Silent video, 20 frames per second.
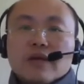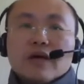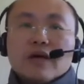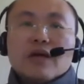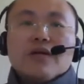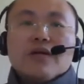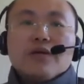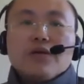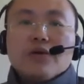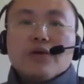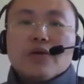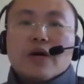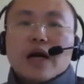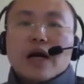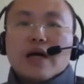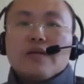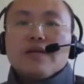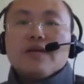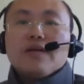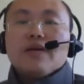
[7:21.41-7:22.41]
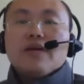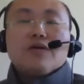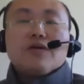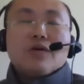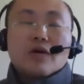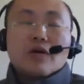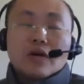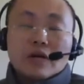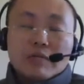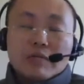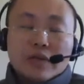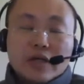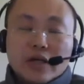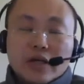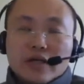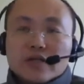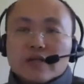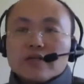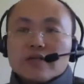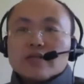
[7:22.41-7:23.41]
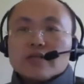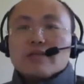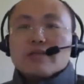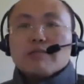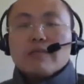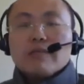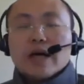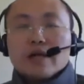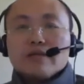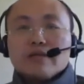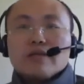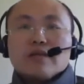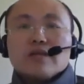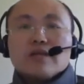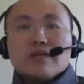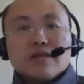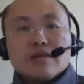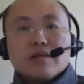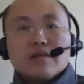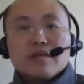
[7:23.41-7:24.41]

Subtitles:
And your idea, your applications matter.